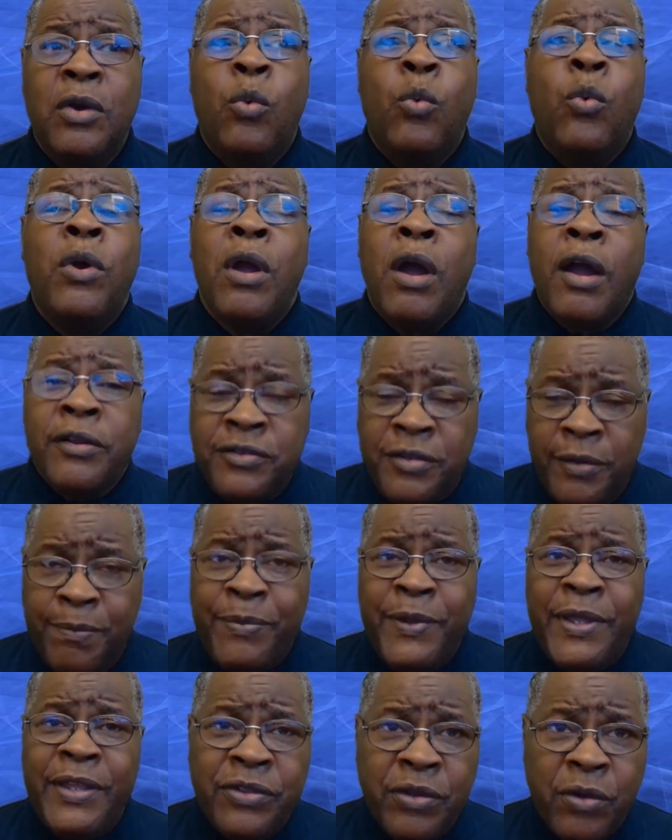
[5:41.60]
We are to
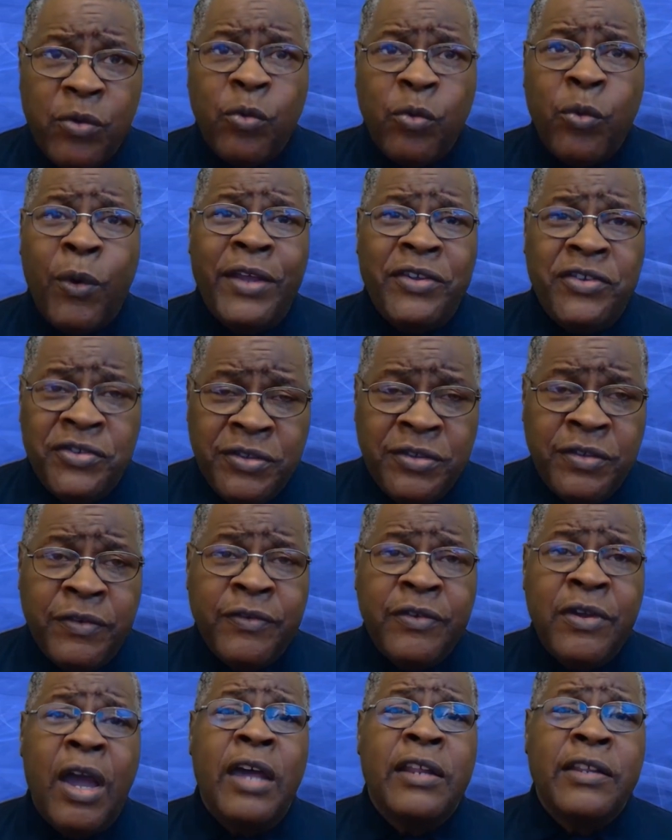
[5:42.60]
be the righteousness of
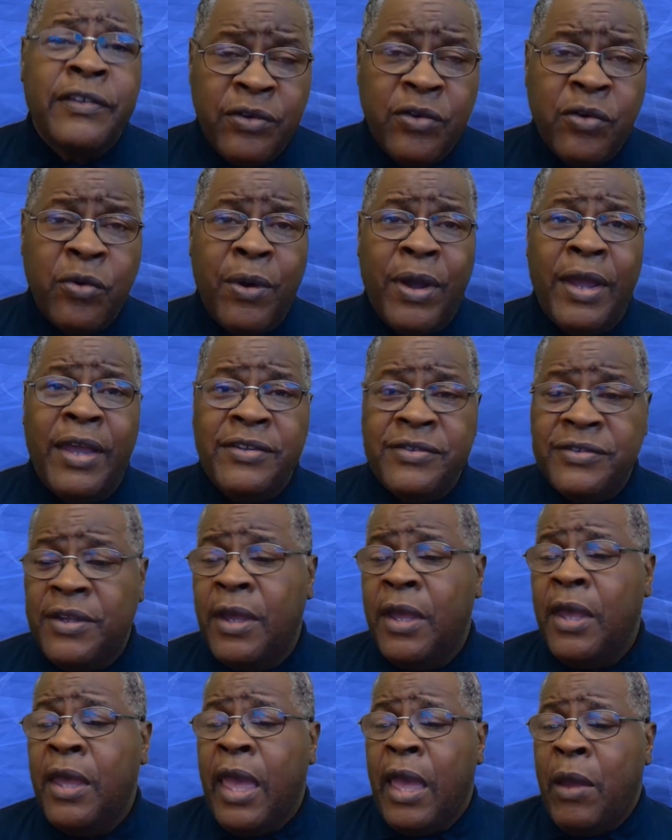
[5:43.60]
God in Christ,
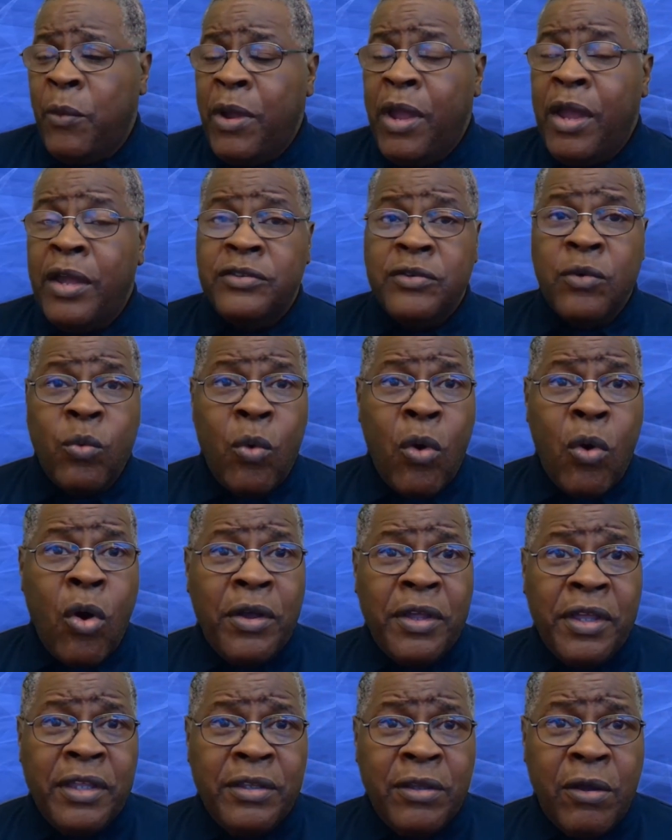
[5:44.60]
and we are to
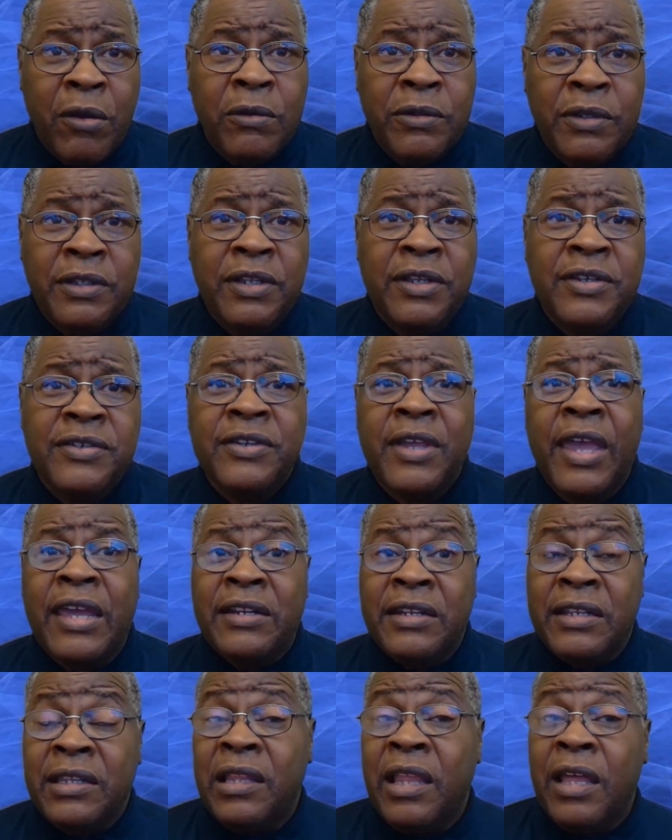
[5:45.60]
walk in holiness
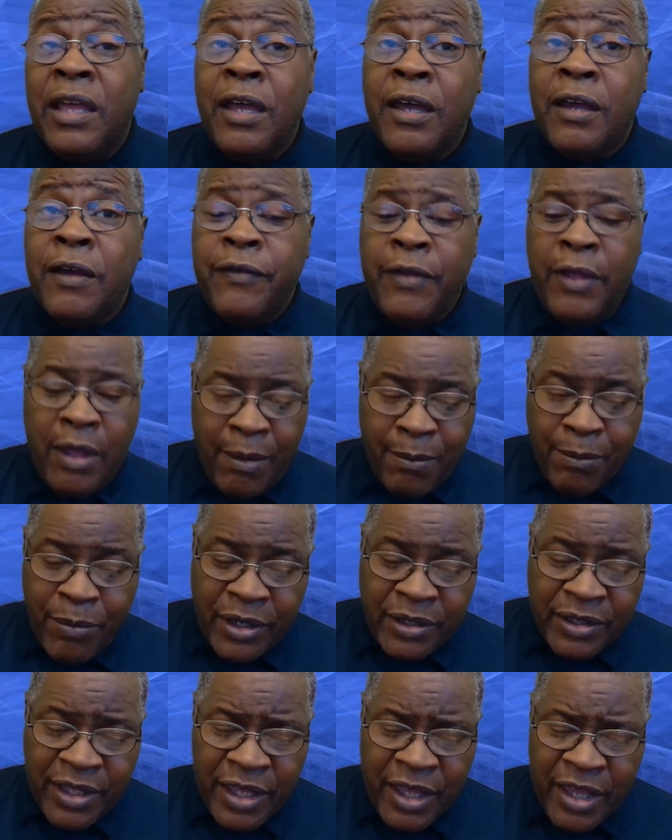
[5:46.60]
and in love.
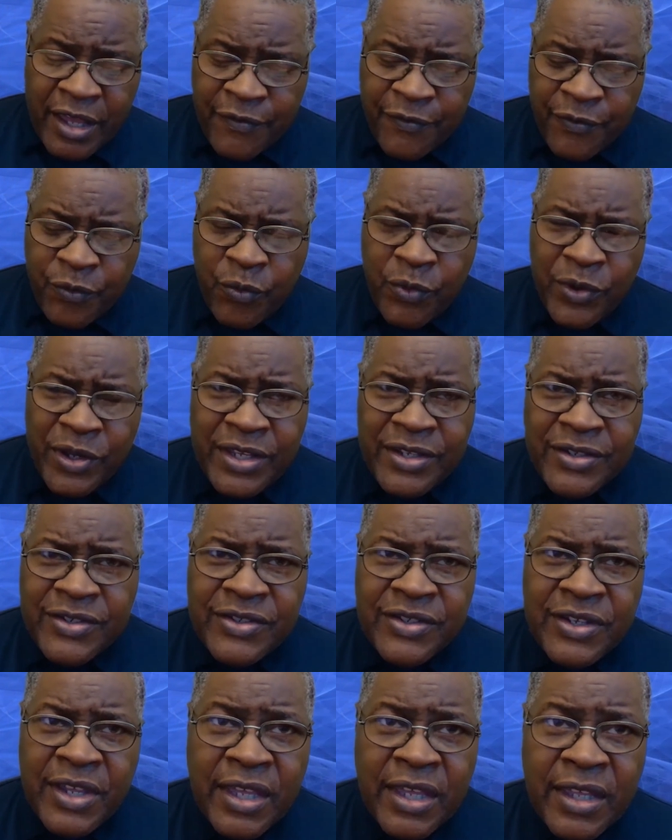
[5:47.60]
But if we
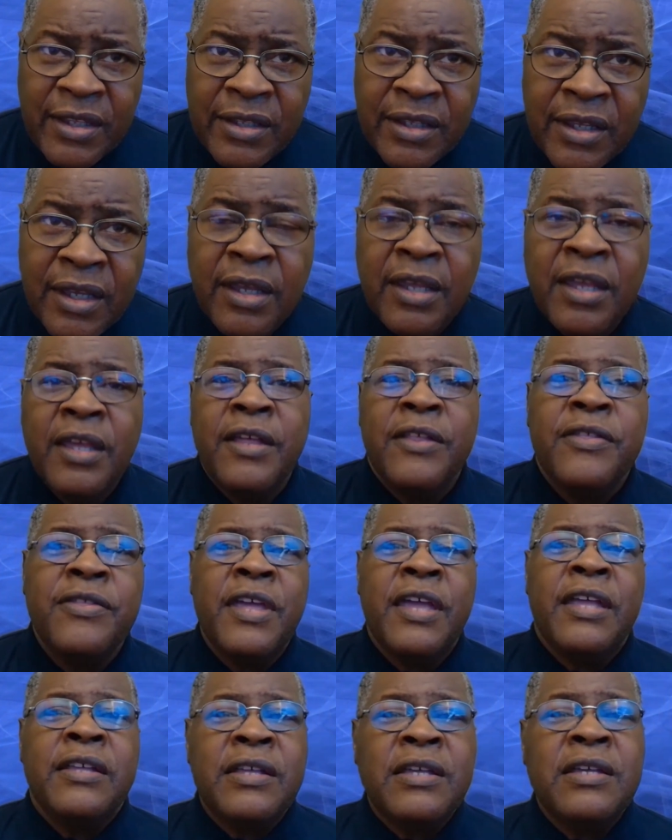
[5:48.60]
sin,
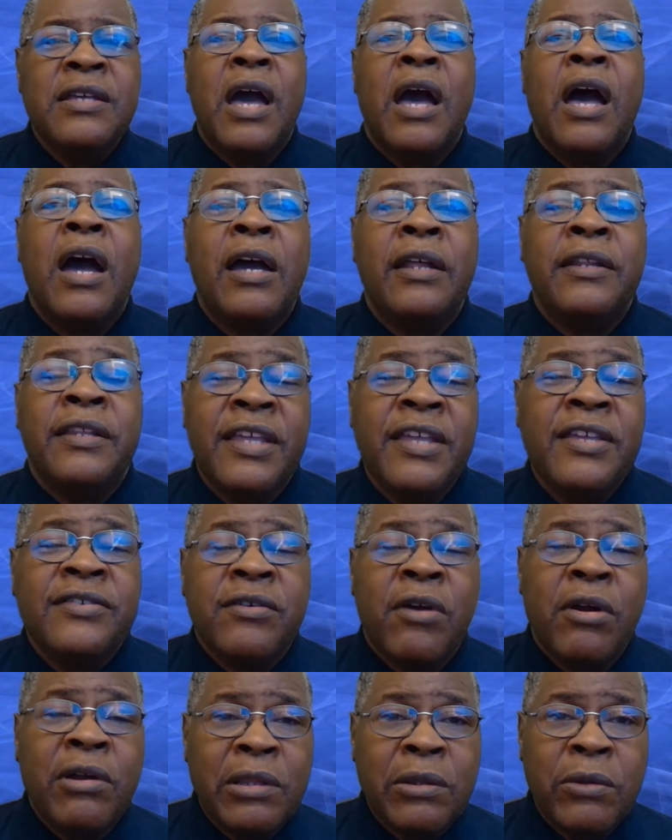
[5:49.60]
then God is
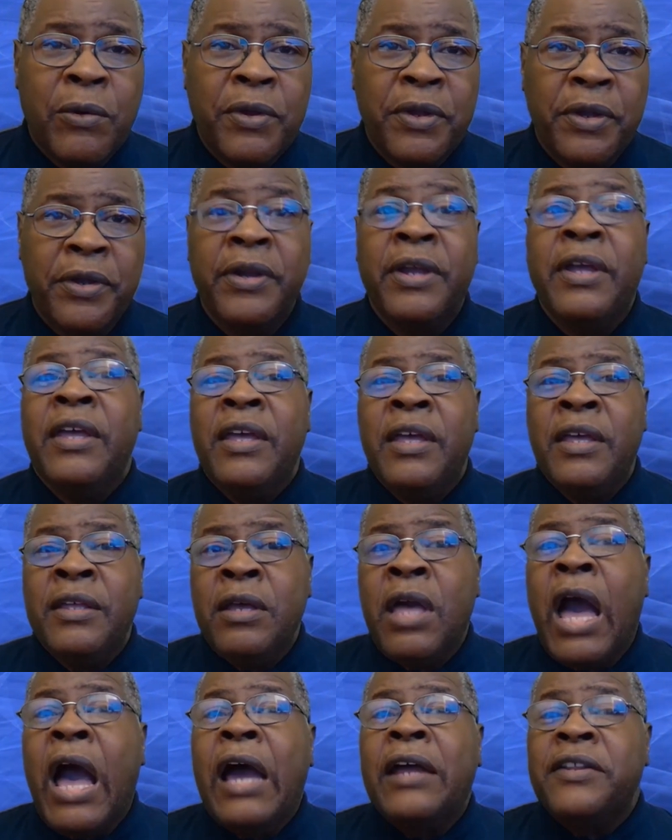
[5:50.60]
our lawyer.
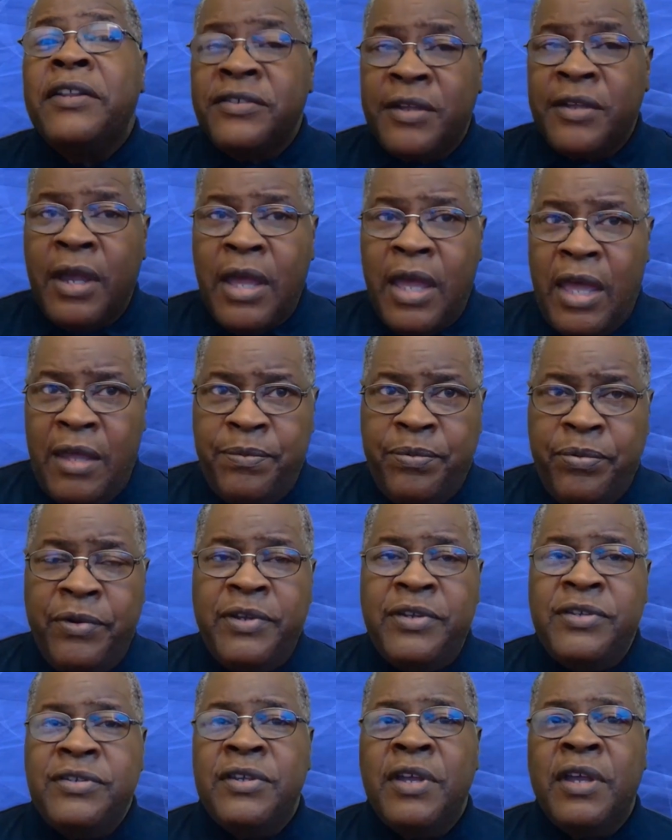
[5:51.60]
God is our high
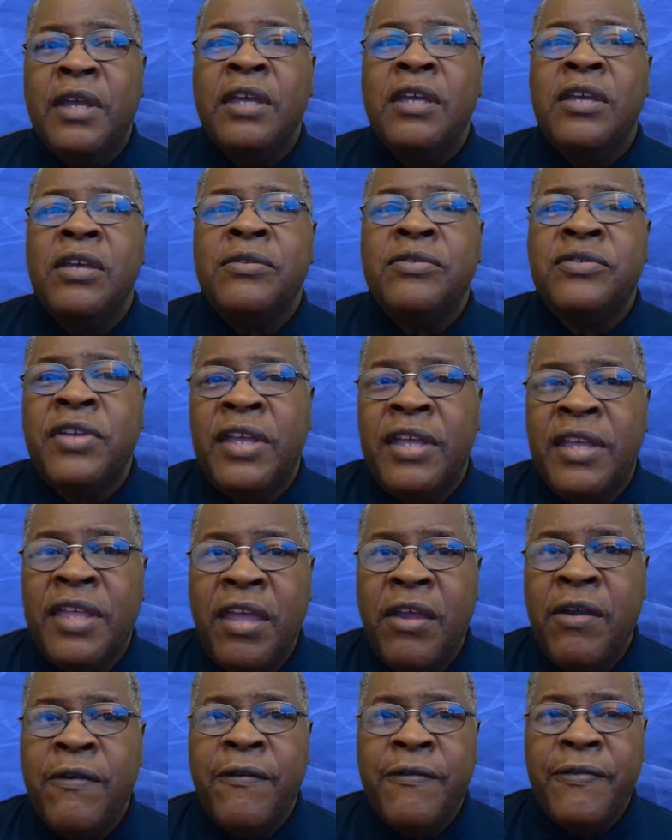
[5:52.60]
priest. He'll take
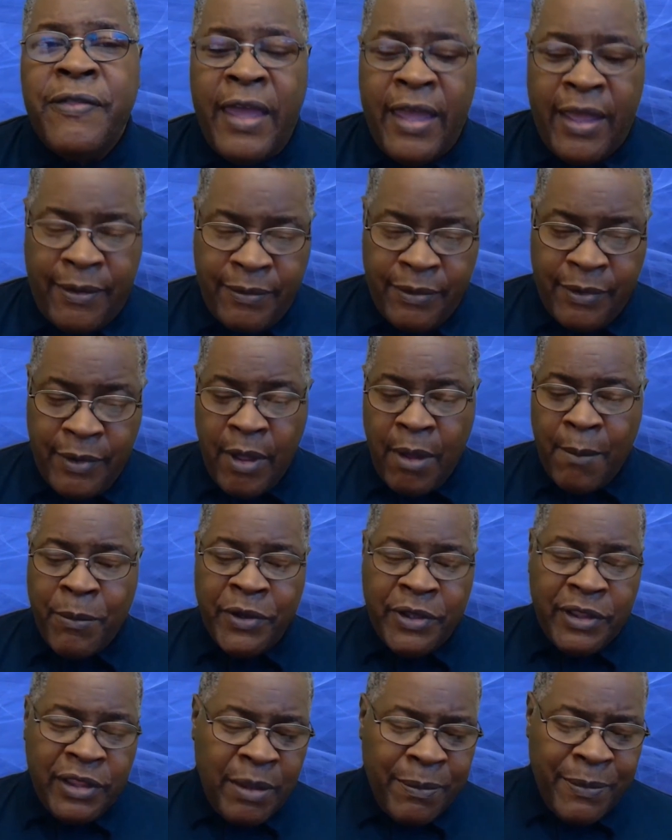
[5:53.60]
care of that.
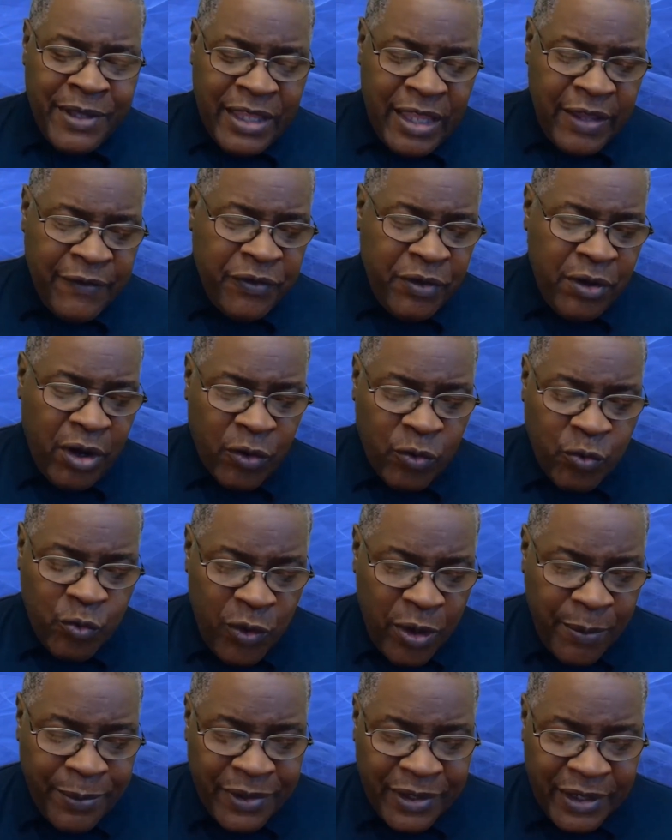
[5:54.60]
But let me give you a
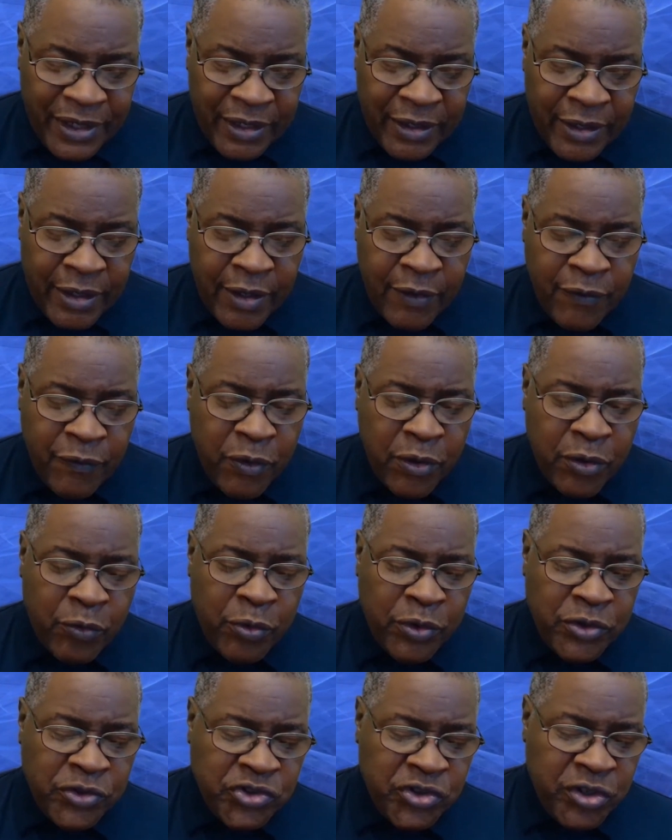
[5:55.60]
remedy for
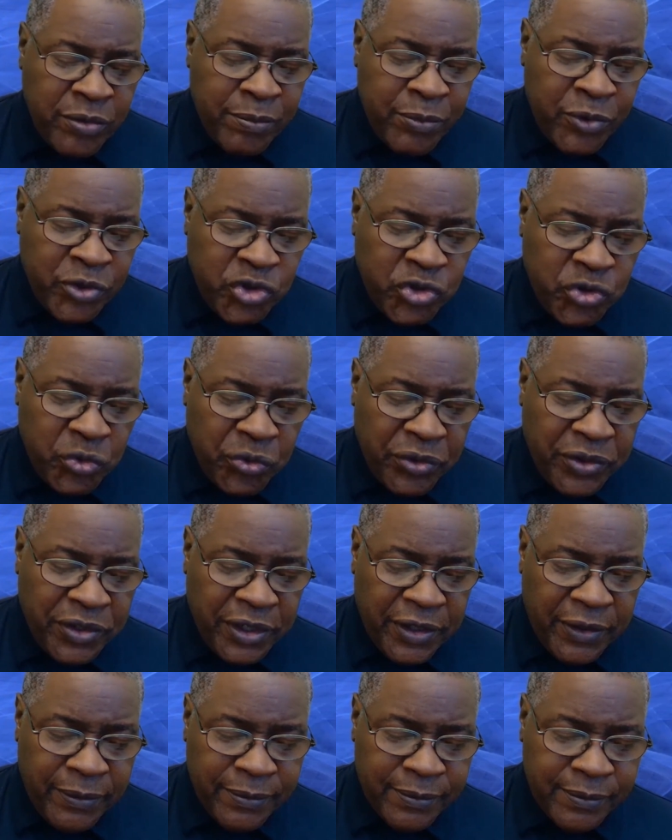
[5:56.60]
Christian
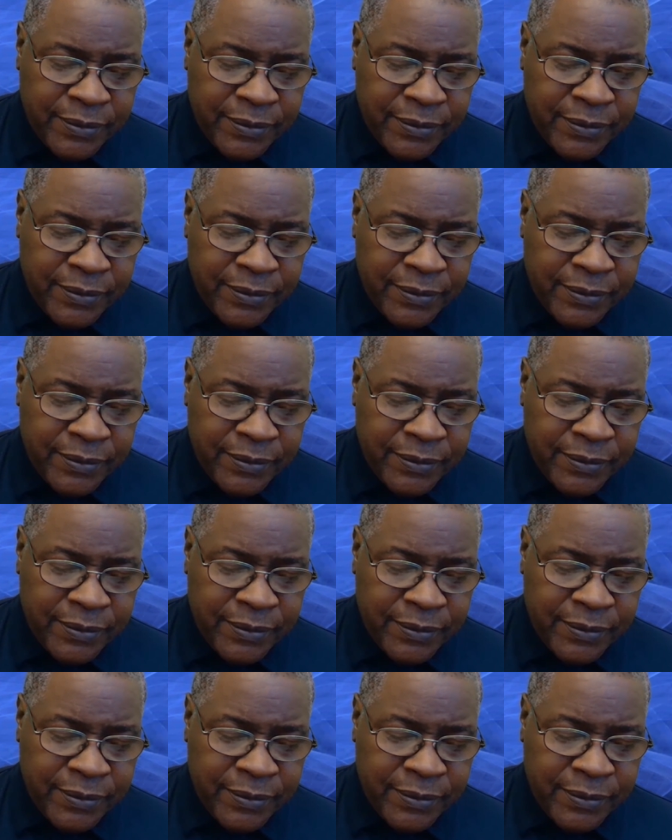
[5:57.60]
maturity.